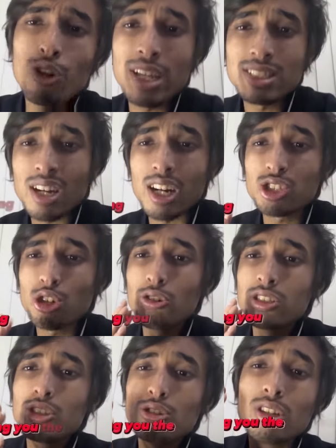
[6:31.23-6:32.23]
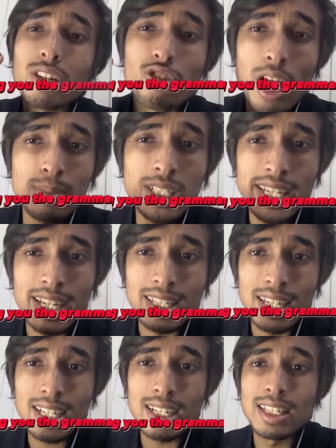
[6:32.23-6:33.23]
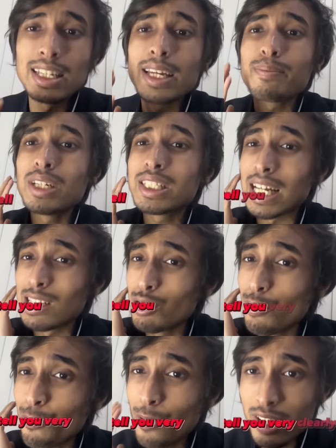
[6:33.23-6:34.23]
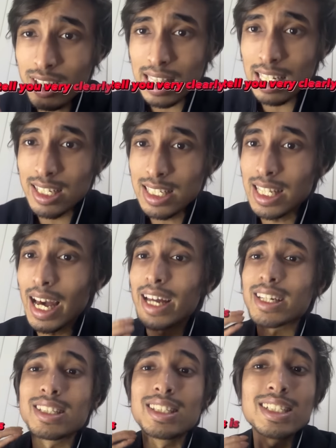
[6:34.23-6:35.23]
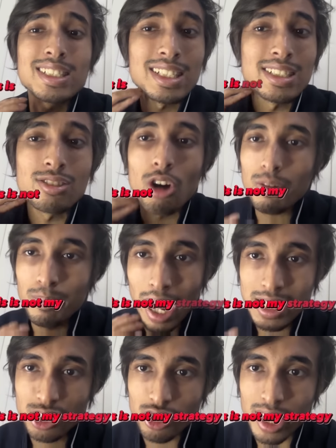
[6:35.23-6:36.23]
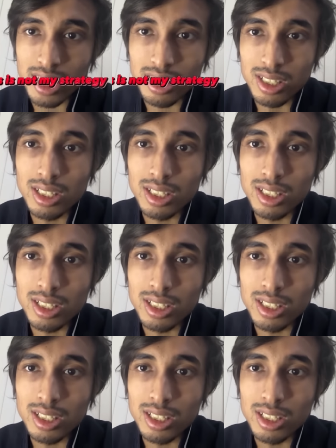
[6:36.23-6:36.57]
I start showing you the grammar technique, let me tell you very clearly that this is not my strategy.